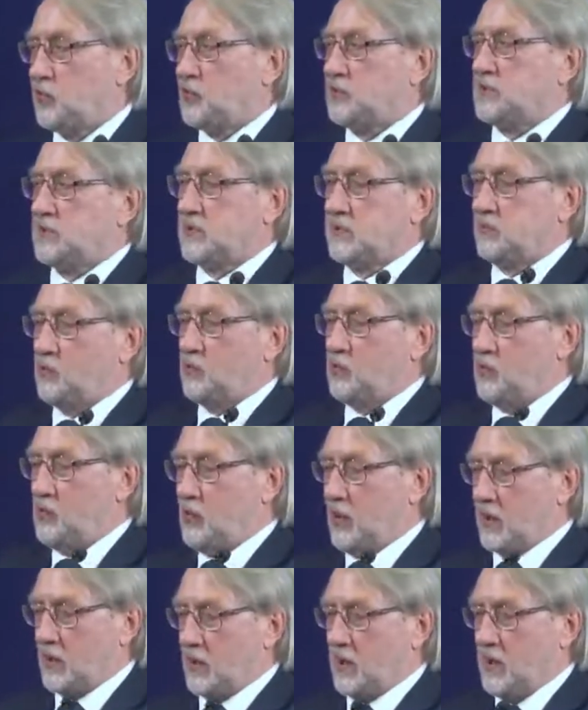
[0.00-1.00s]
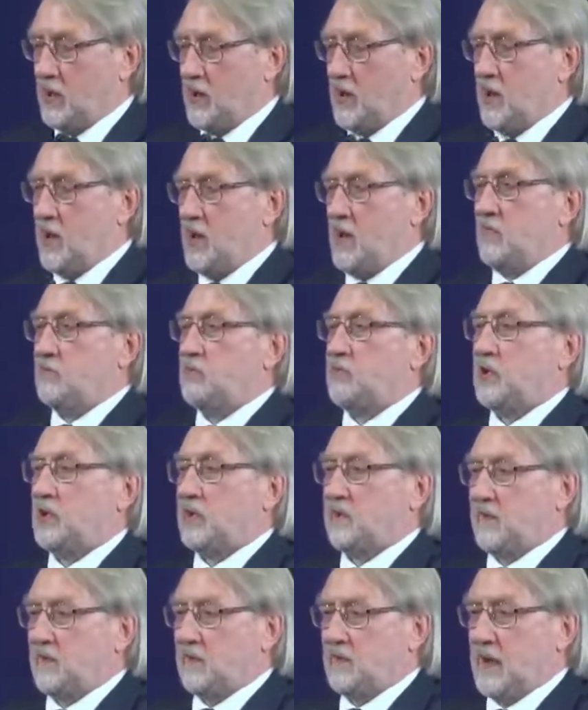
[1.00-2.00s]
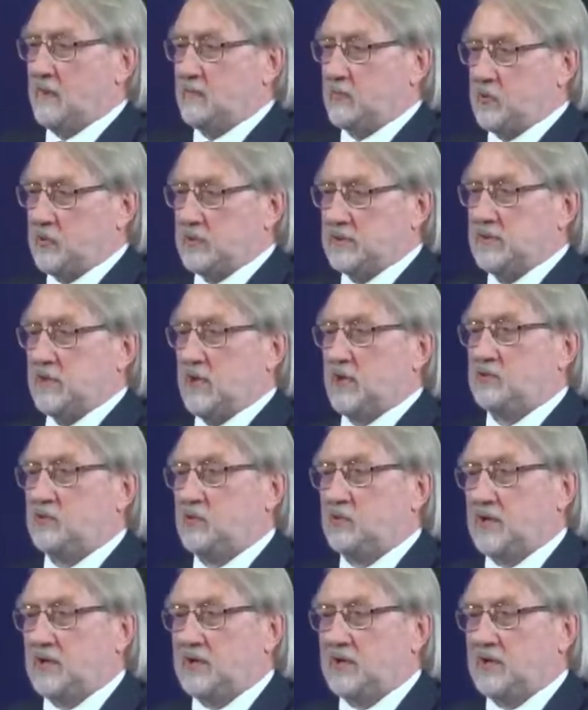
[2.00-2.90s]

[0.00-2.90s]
conducted some work in some professional teams.